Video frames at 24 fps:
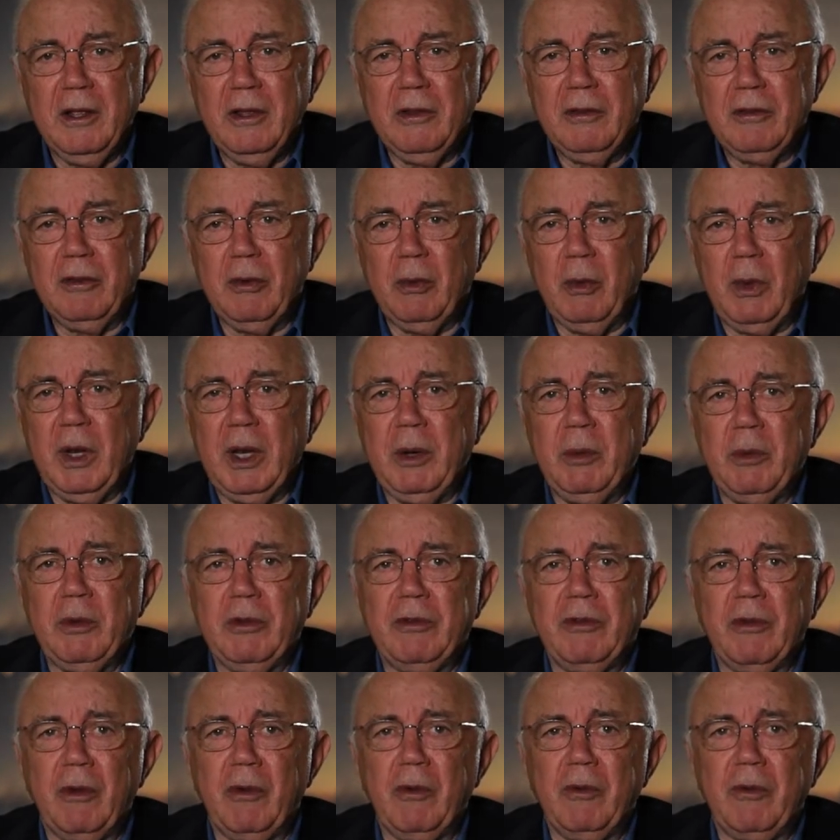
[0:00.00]
So when it
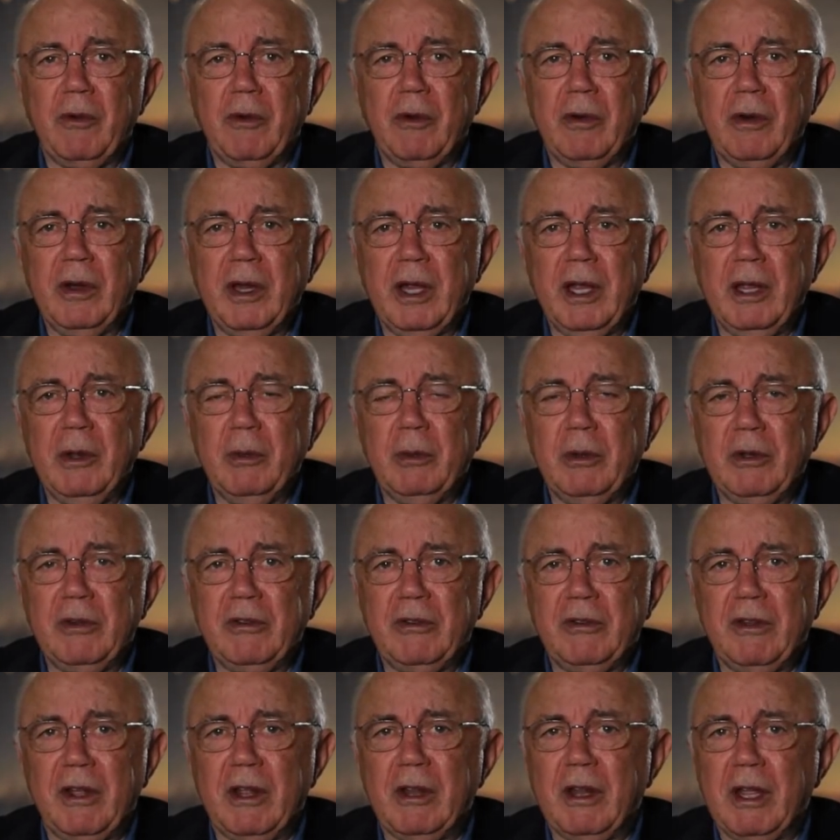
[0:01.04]
was over, he was
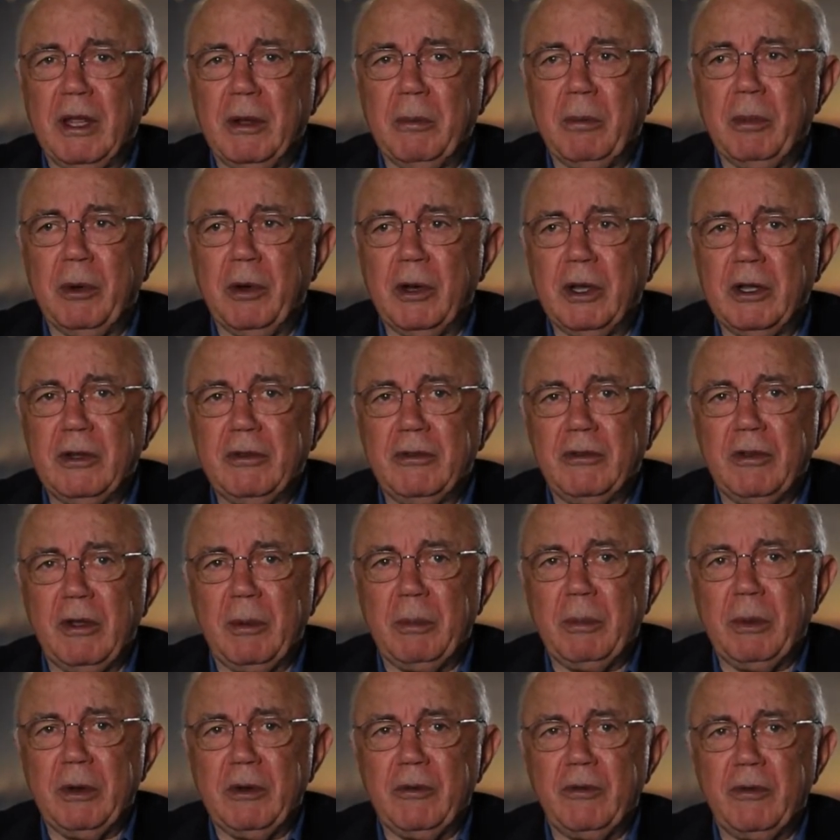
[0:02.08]
selling books
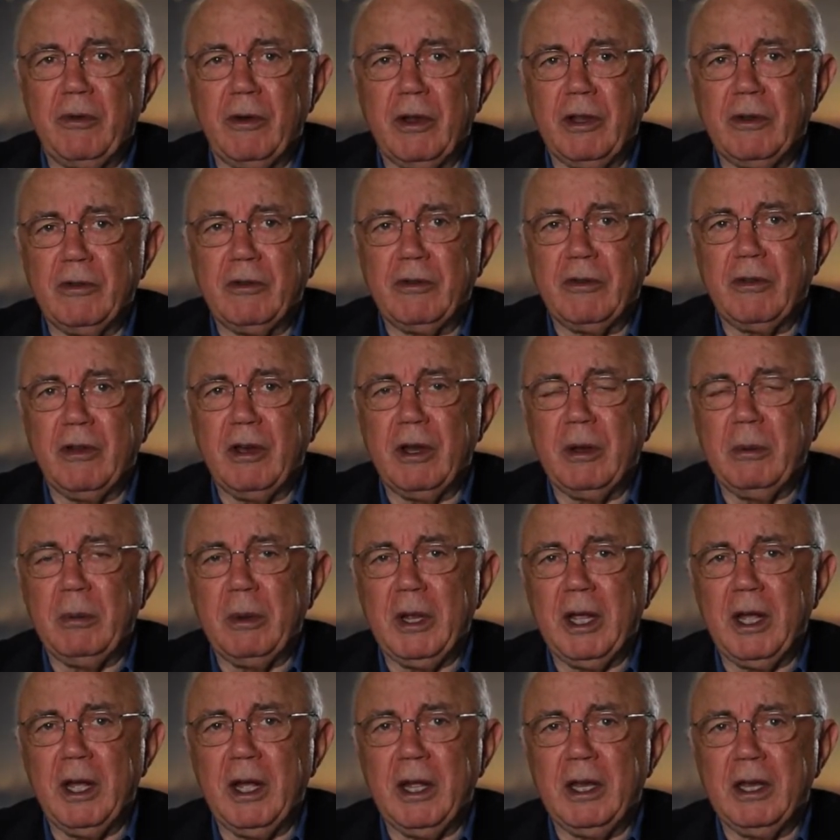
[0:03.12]
up in front, sitting
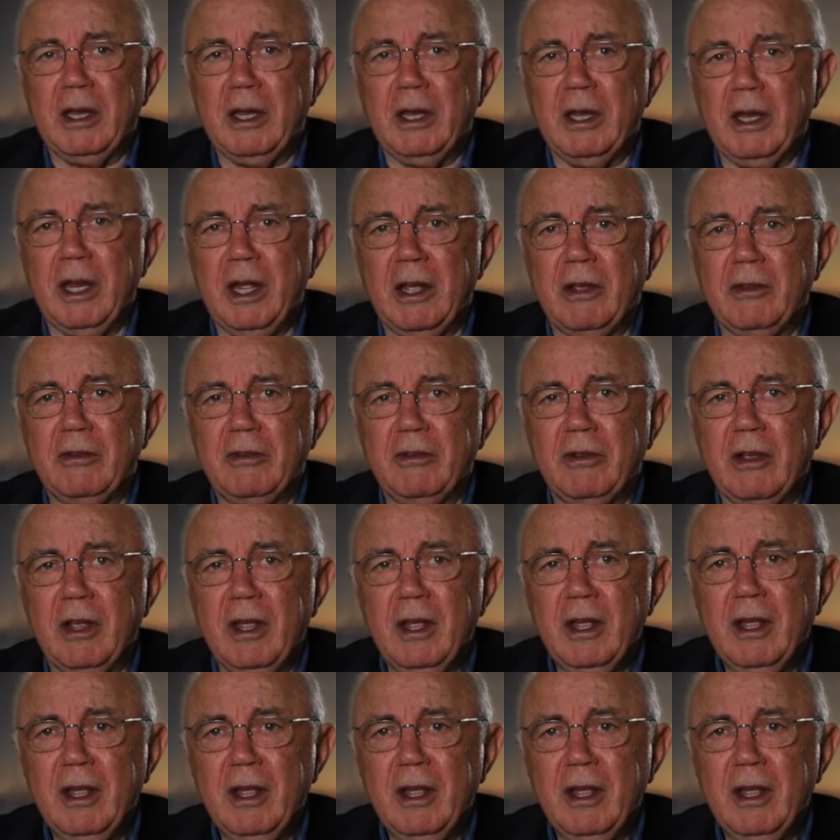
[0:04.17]
behind a desk,